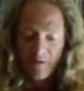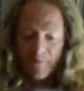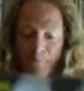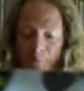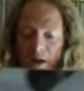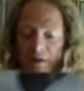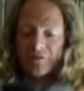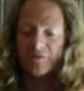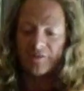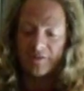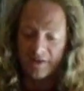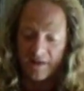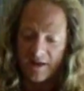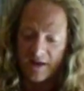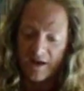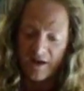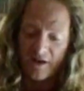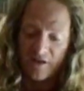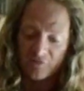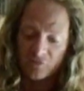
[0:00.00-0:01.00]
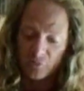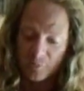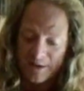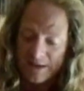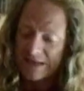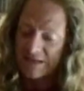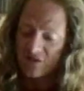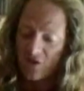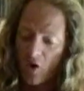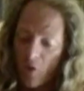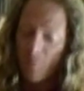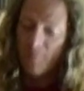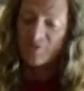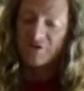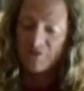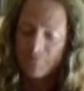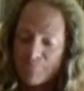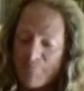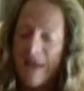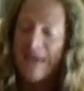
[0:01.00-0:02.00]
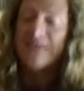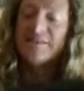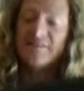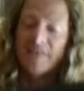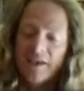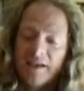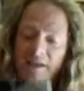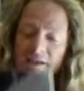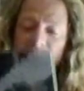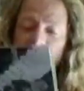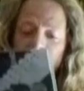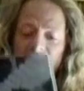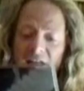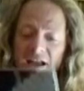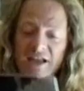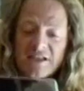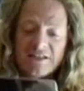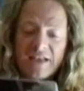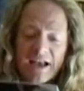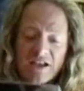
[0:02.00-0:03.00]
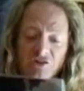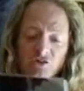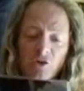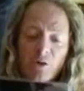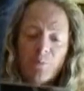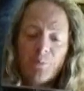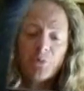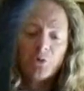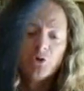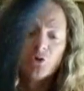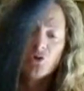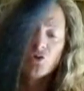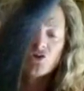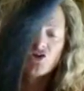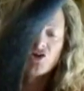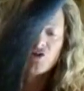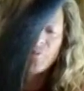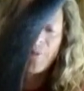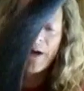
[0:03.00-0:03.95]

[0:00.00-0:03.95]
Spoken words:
but to me this album is amazing. It's actually produced